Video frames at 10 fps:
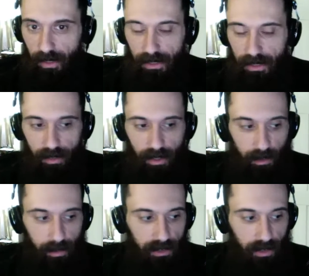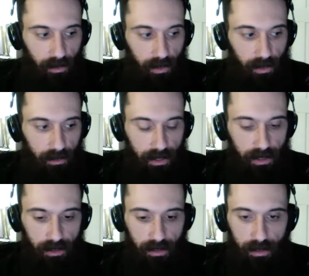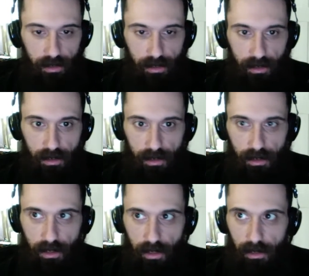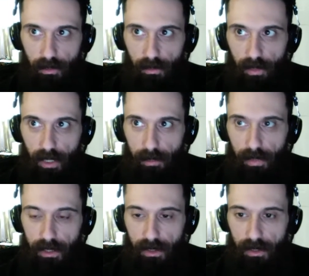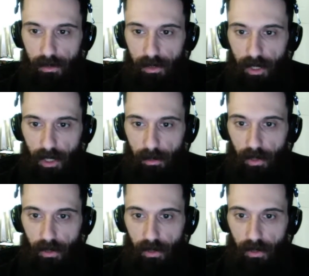have any other picks? Otherwise, we can kind of wrap this dog and pony